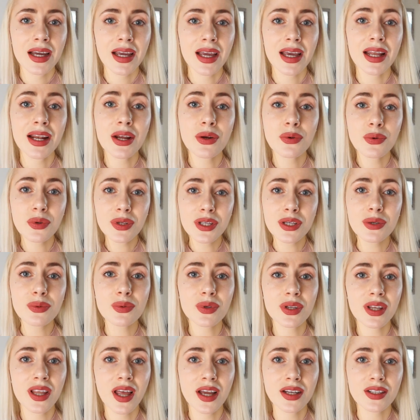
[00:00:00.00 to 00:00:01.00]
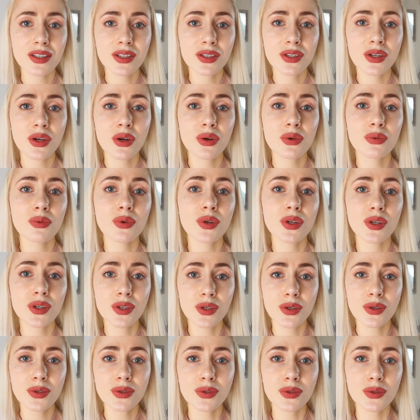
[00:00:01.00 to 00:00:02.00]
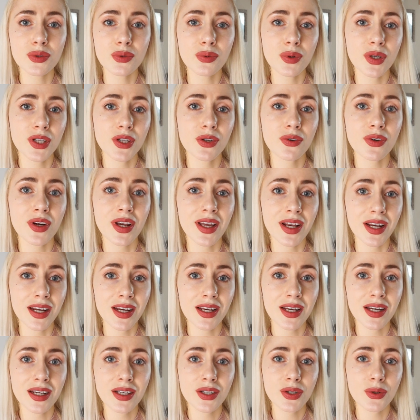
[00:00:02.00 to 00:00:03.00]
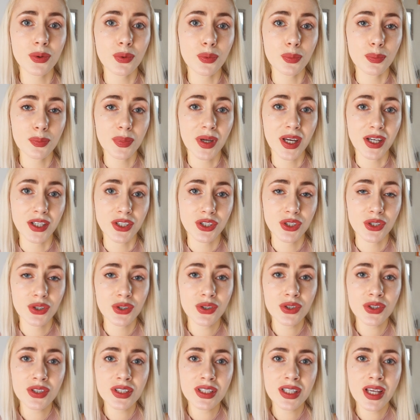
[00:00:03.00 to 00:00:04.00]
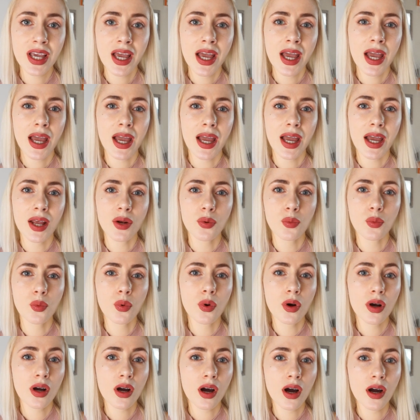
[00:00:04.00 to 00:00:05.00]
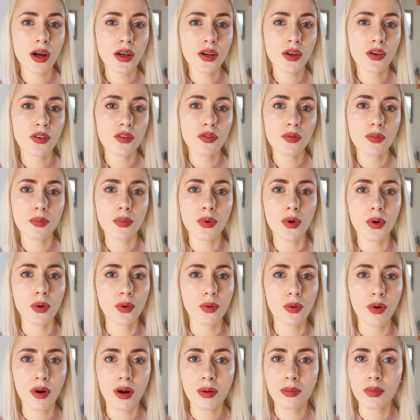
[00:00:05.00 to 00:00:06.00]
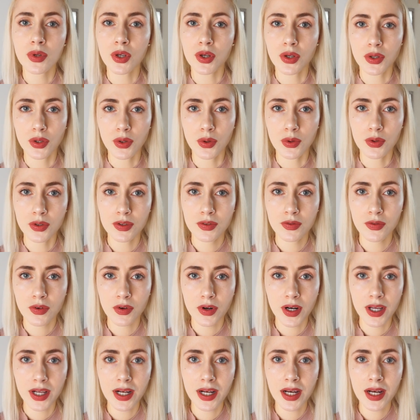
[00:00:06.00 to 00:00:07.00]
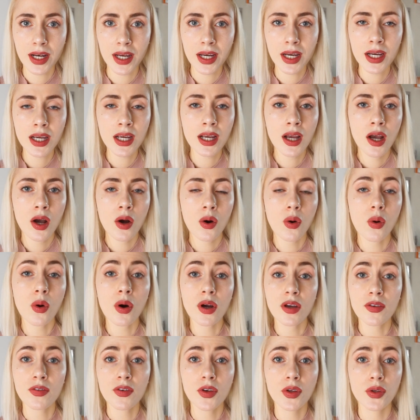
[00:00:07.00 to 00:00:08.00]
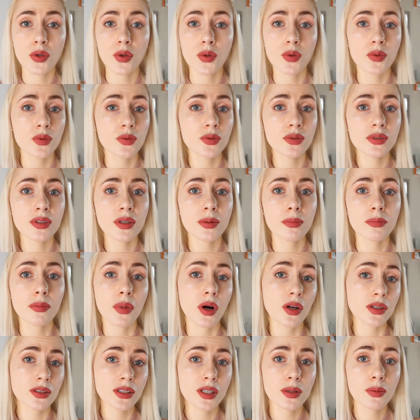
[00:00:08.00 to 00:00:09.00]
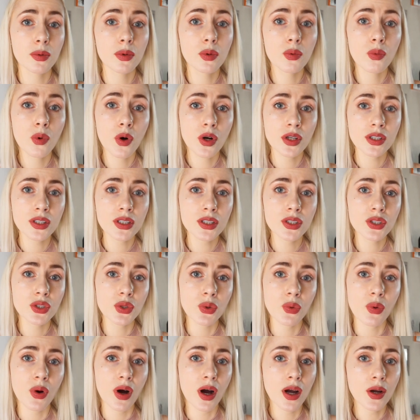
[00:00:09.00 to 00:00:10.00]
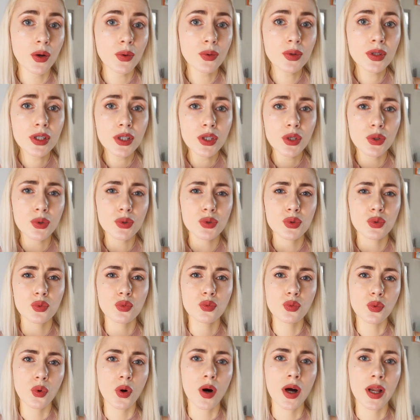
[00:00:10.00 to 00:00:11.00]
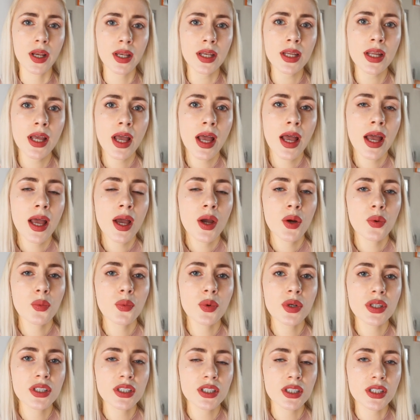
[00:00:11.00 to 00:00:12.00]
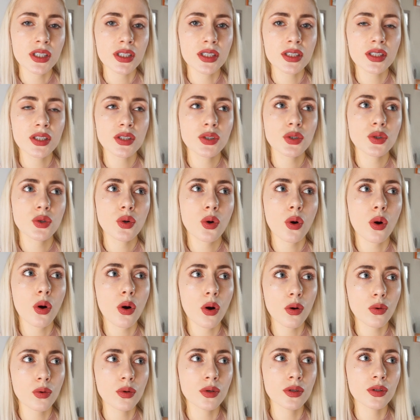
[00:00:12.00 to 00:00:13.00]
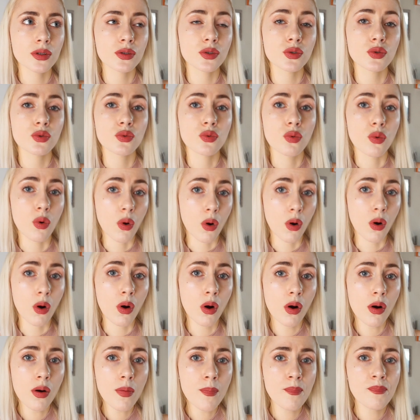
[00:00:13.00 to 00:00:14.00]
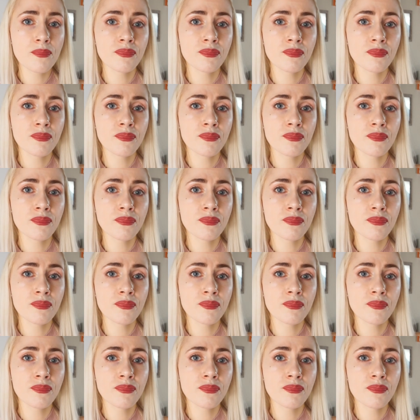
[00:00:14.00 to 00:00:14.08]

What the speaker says: And I really would like to know what you do when you're editing your pictures and what kind of program you use for editing, or if you use multiple ones. So I only use one, which is Corel Draw.